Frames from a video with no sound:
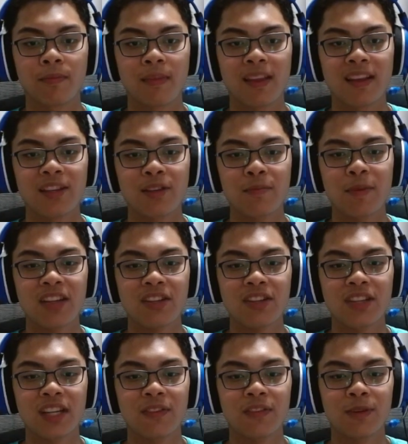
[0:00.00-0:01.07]

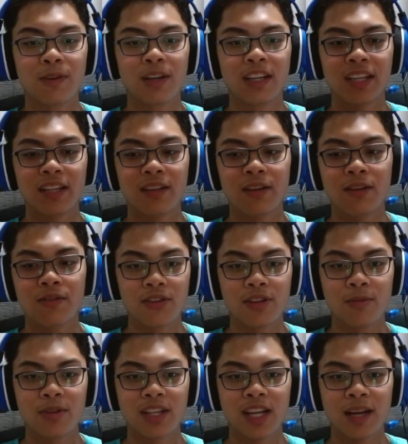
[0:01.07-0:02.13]
especially if you want to get those
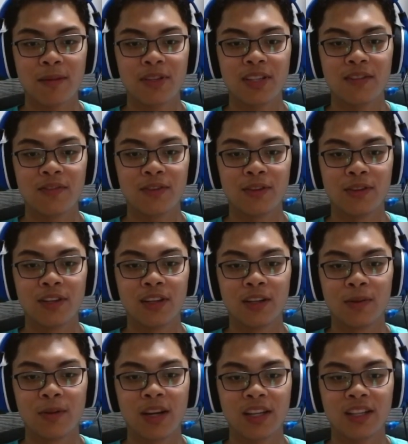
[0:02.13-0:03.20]
double taps in for
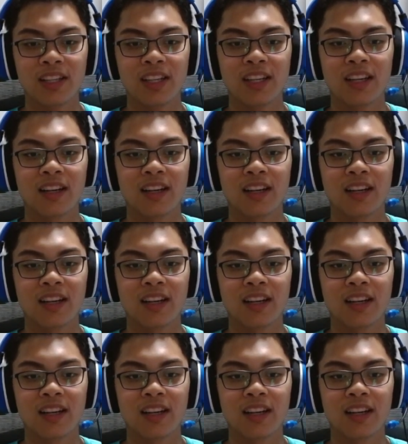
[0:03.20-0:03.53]
Rocket League.